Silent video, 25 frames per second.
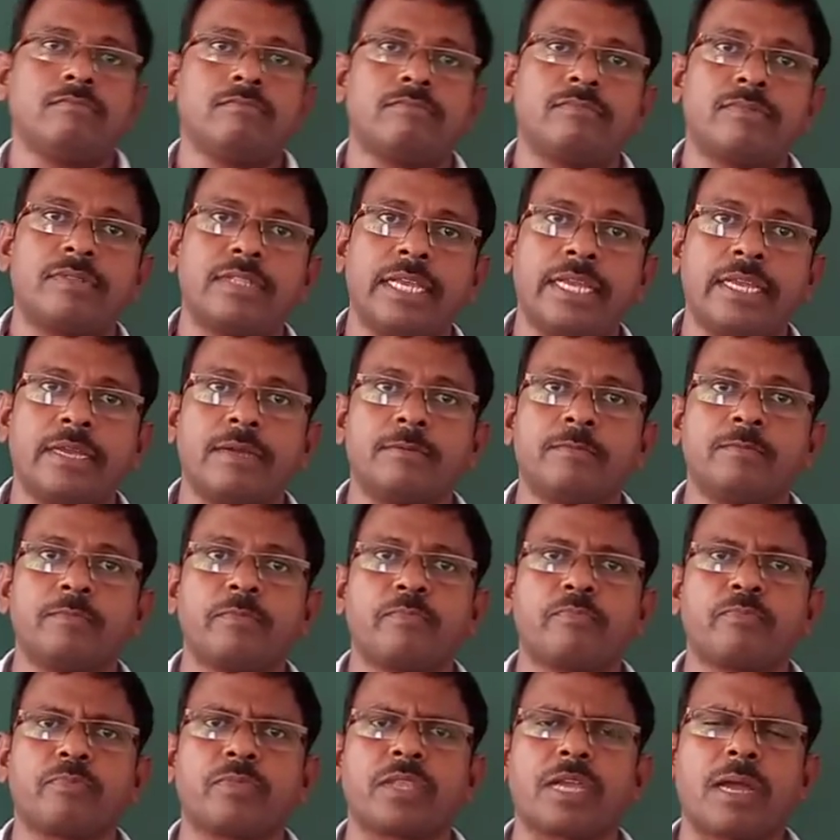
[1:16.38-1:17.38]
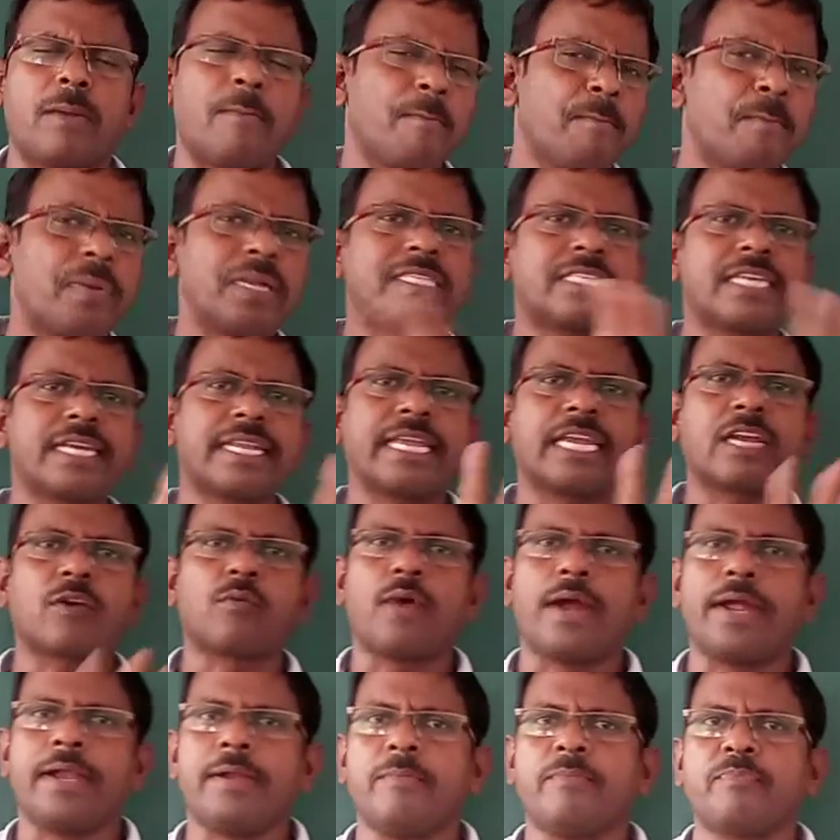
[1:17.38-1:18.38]
thing. Compulsory
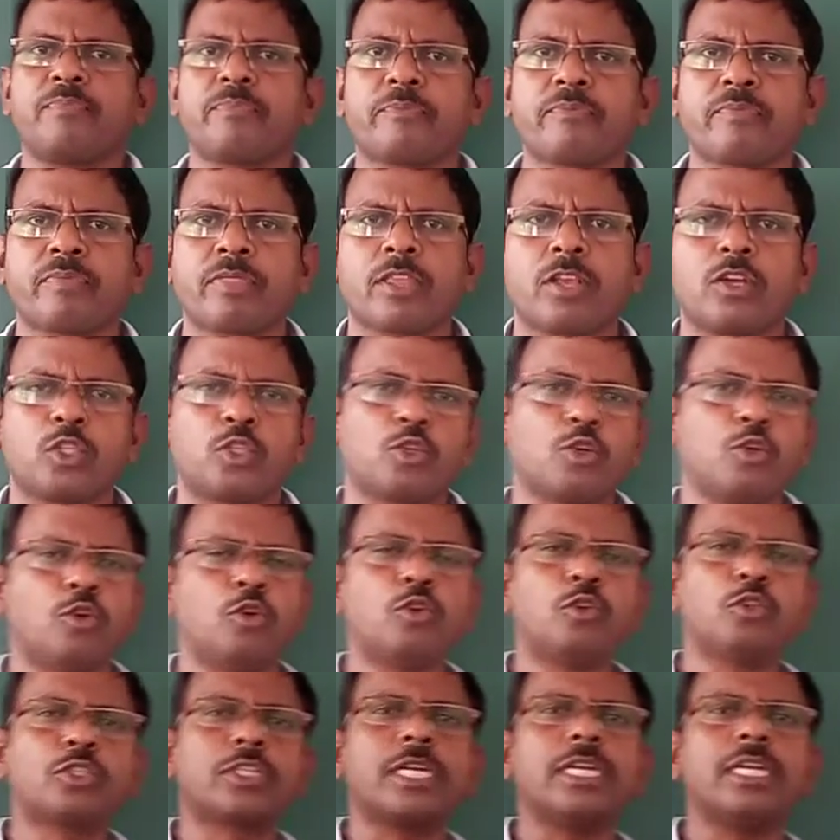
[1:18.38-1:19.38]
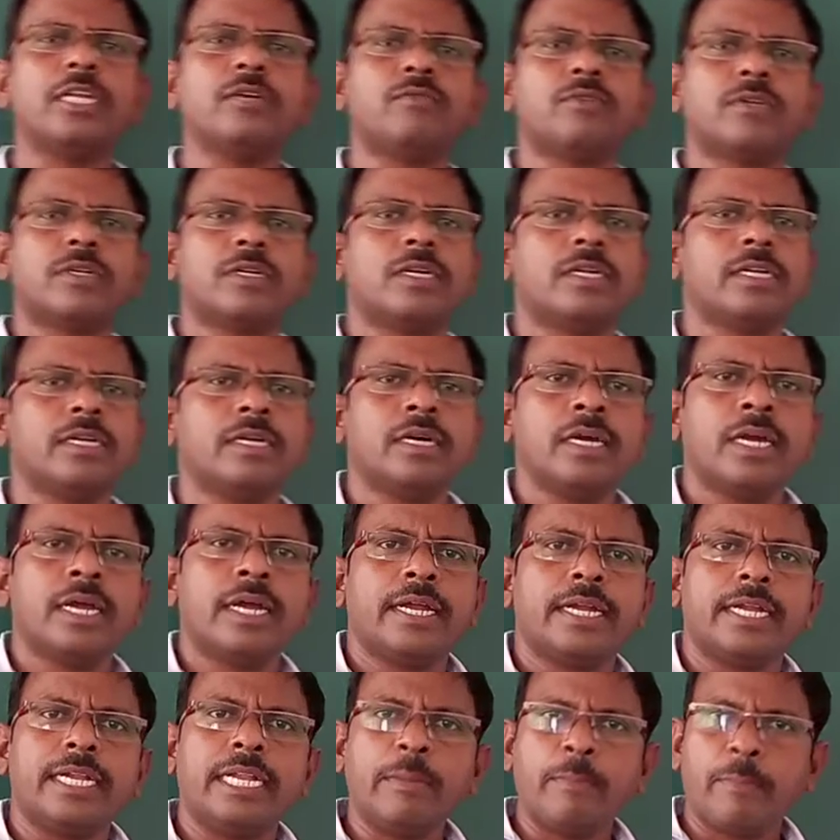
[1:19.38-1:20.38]
required. Totally world
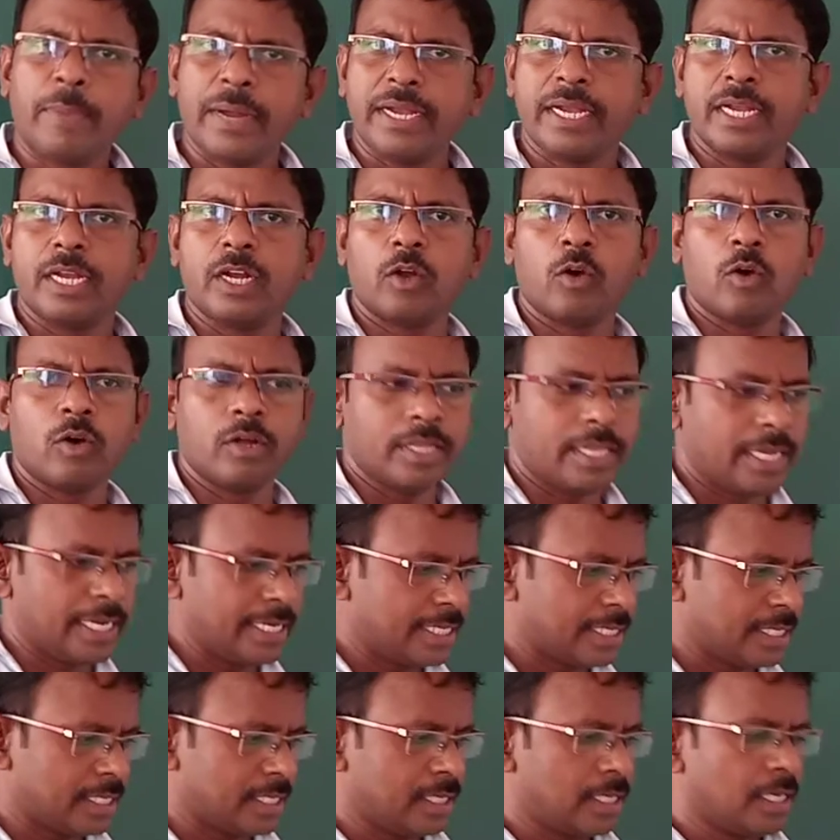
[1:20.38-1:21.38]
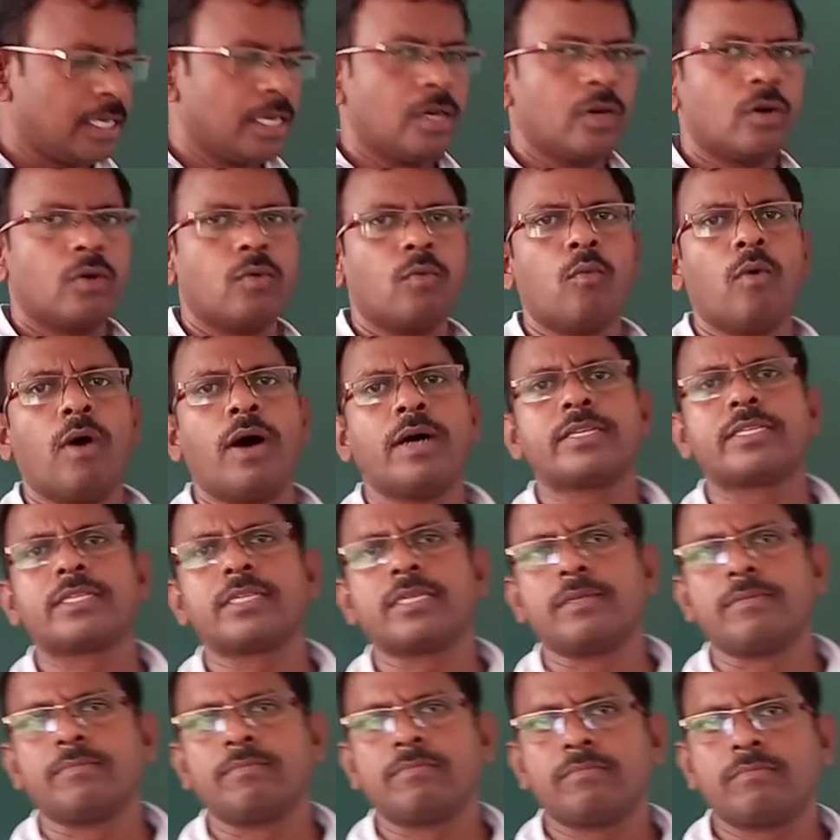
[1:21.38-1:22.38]
depended on that water.
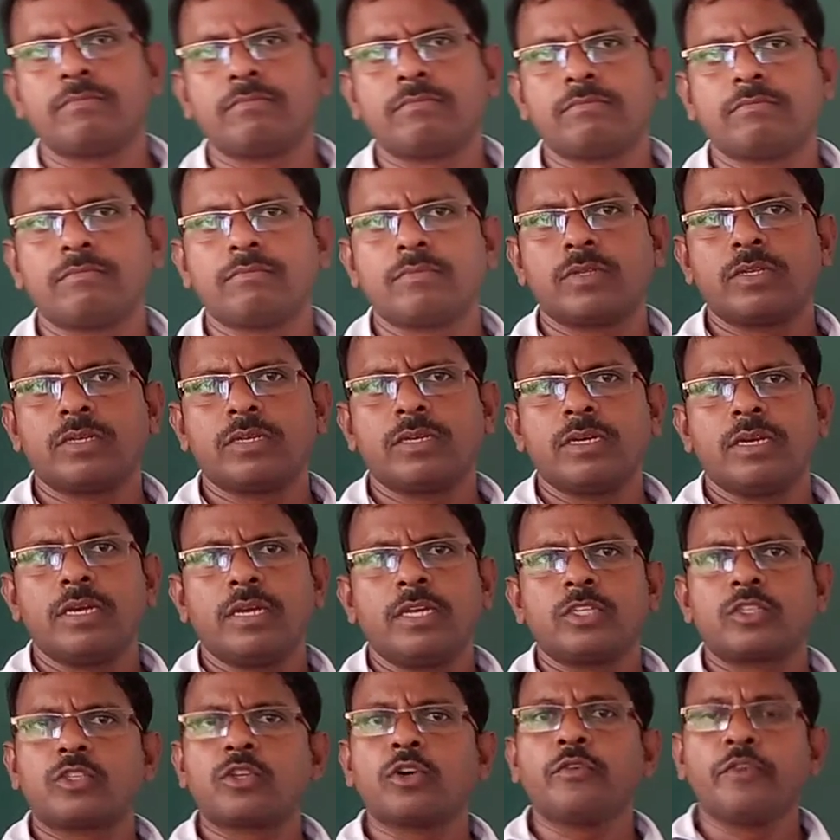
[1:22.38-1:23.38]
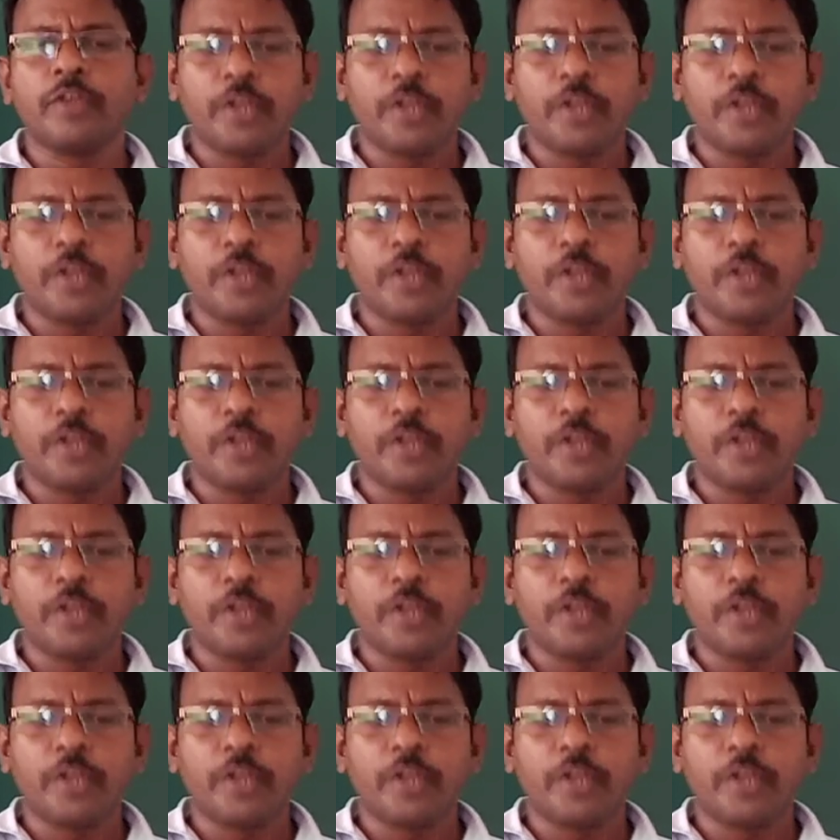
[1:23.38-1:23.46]
So